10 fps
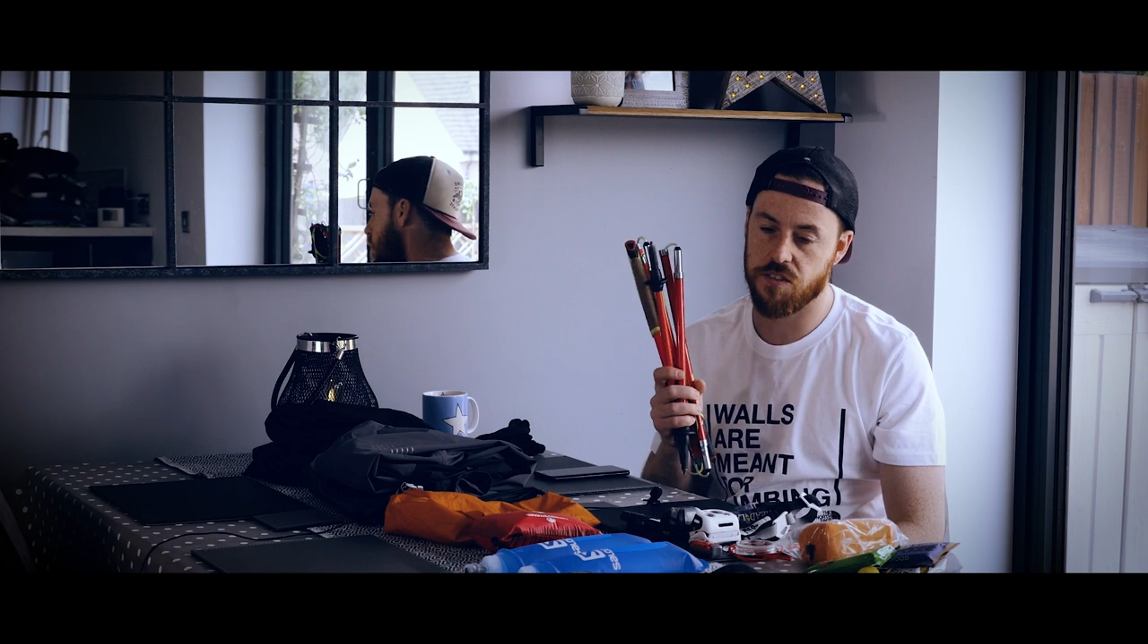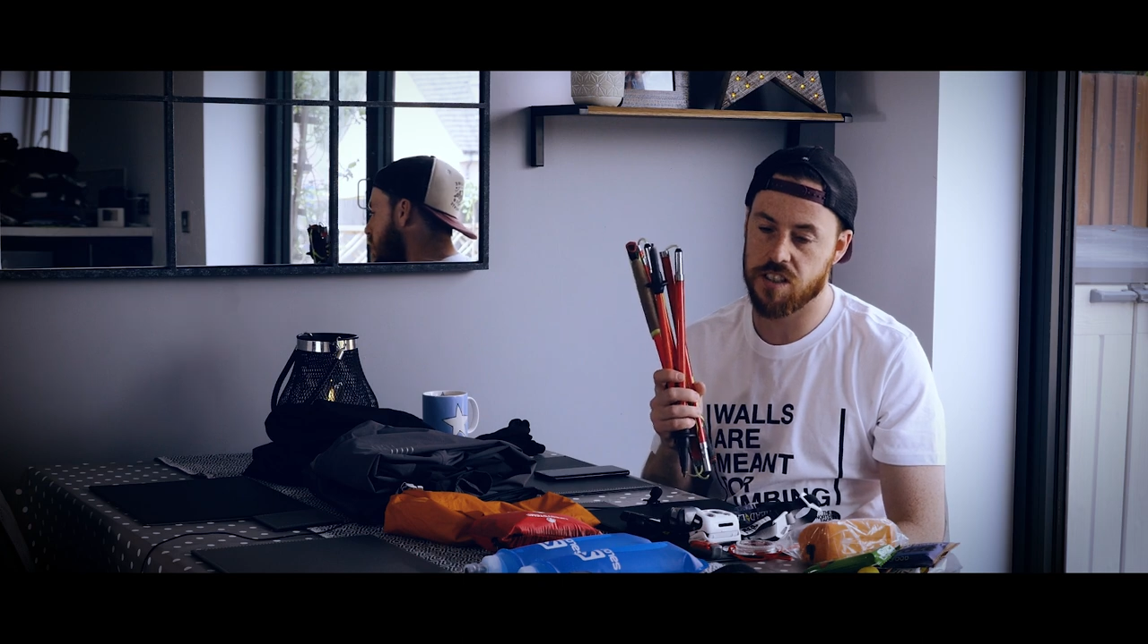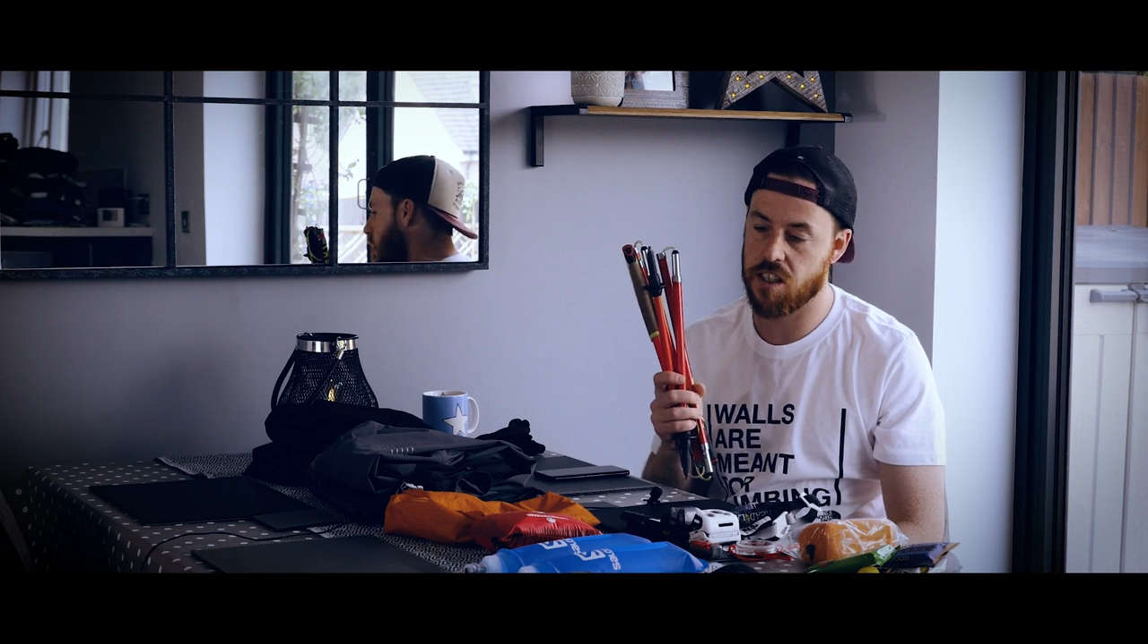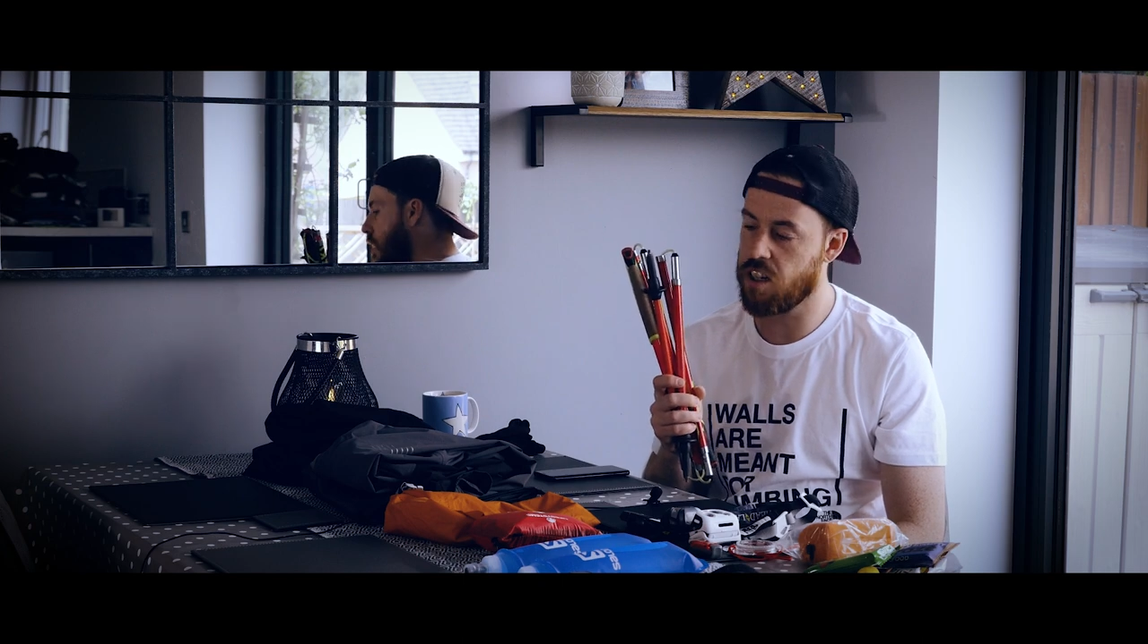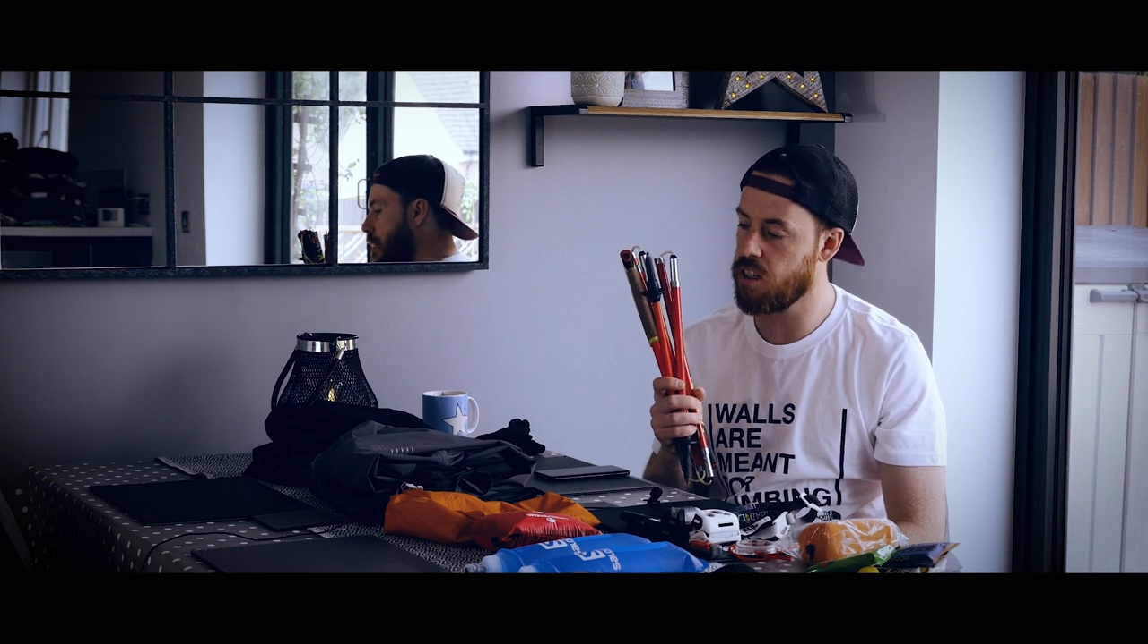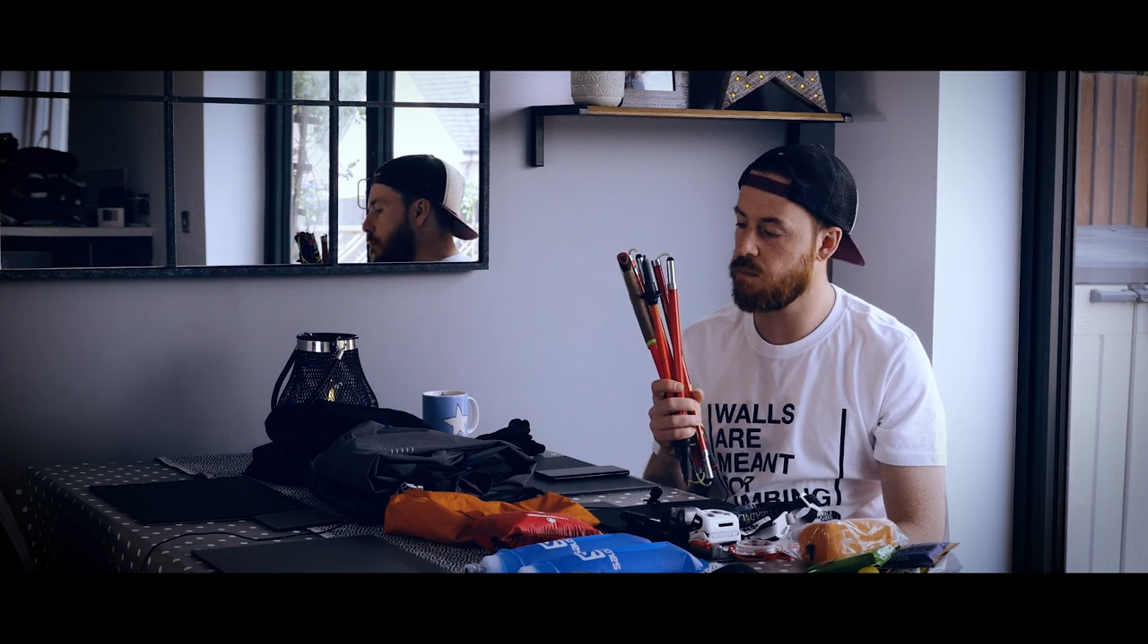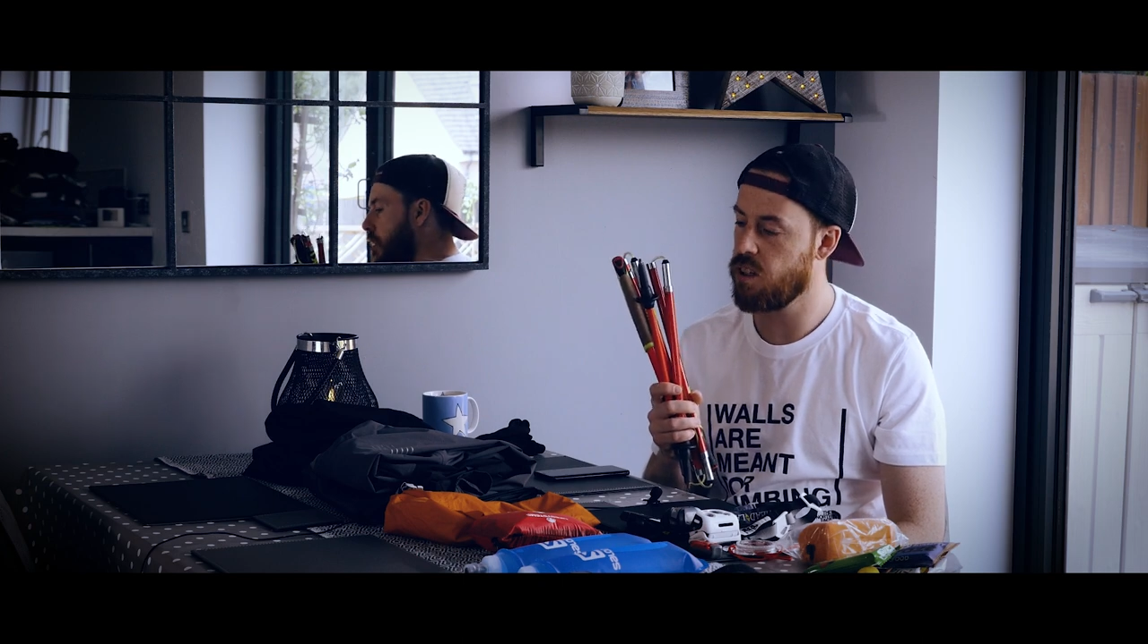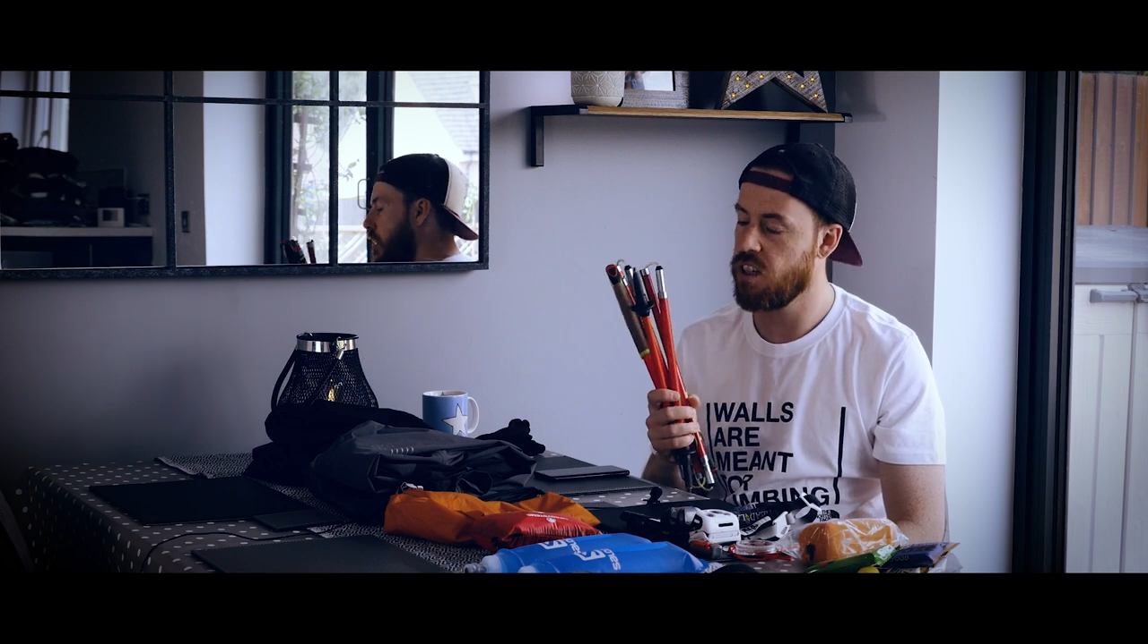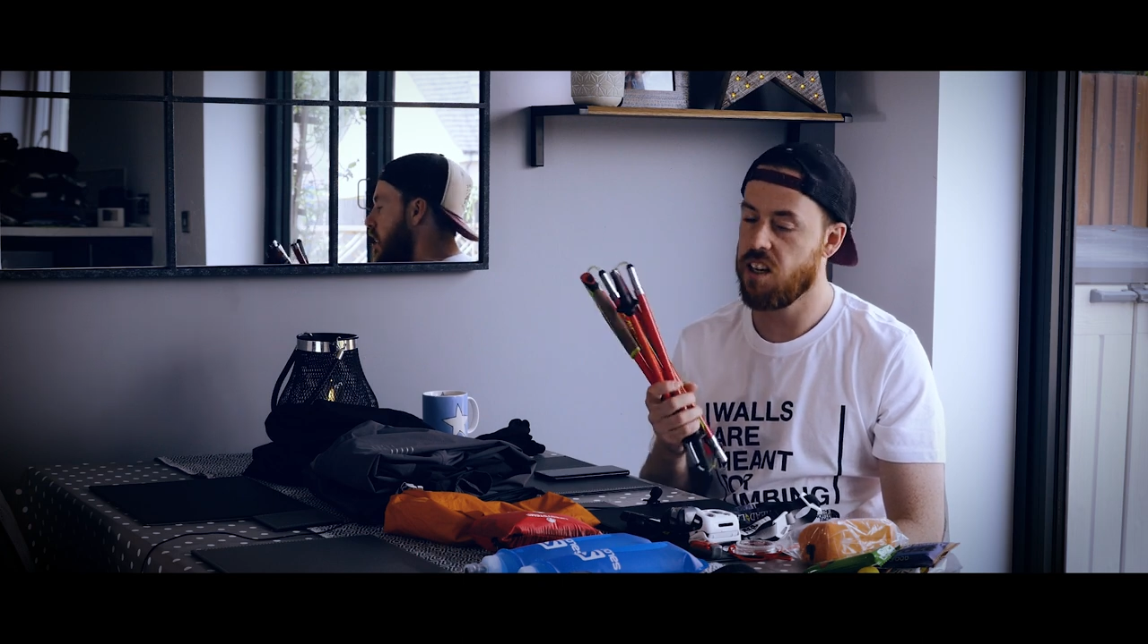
of the time.